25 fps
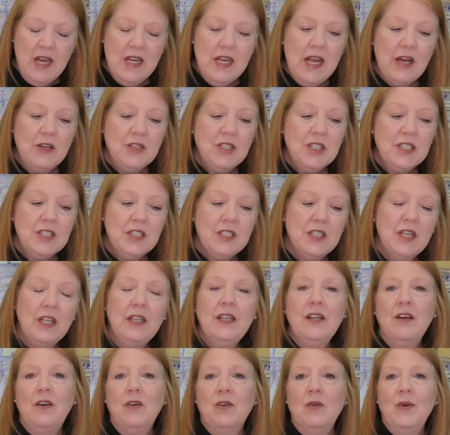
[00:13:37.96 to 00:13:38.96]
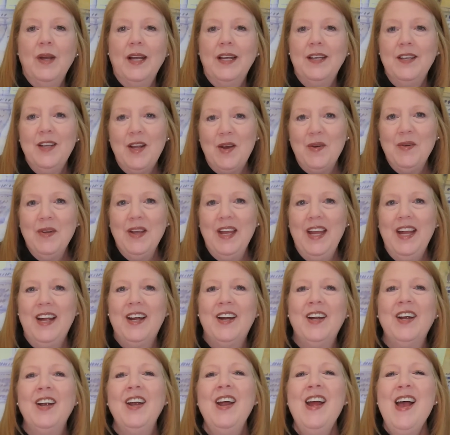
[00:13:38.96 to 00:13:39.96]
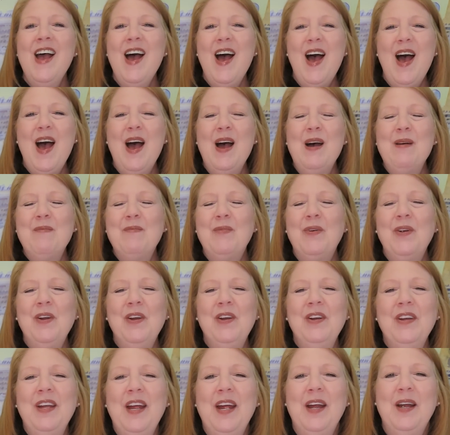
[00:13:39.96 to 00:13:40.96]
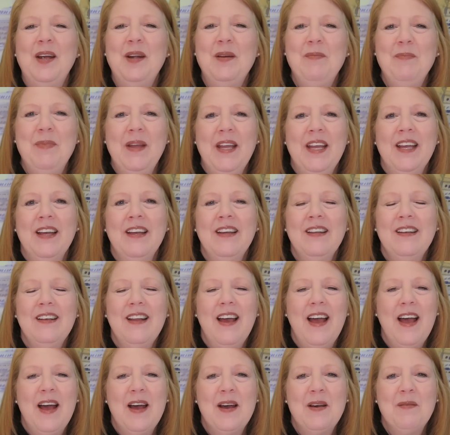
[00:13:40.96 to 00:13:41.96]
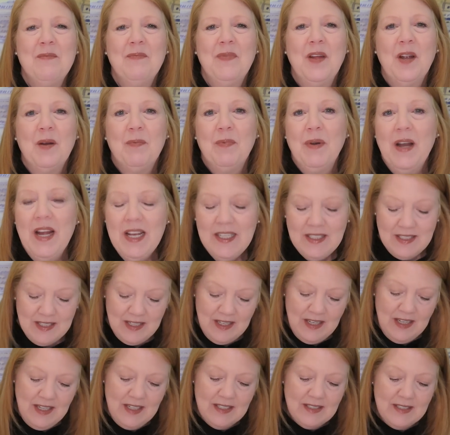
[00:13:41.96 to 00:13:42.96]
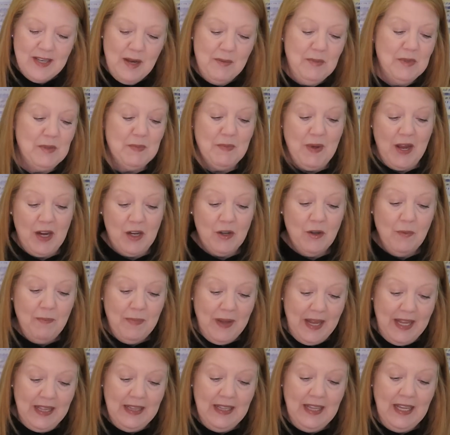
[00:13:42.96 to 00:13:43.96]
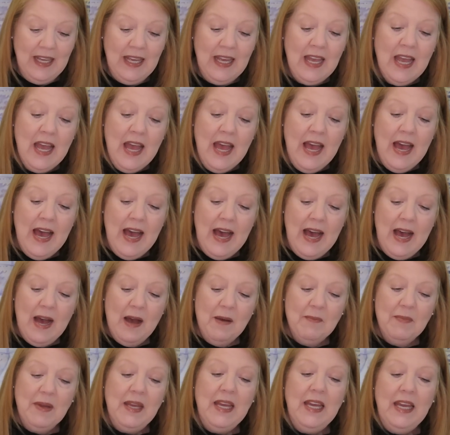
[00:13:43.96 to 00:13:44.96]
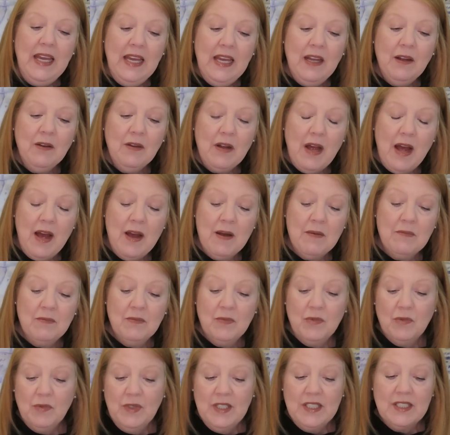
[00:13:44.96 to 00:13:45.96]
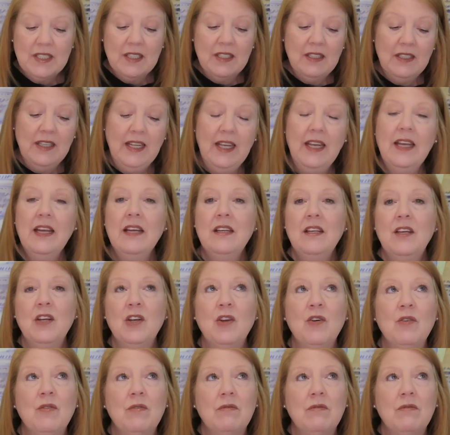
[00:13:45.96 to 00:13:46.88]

Now, just a little quick note here. Royal Caribbean, their president, his name's Michael Bailey. He recently,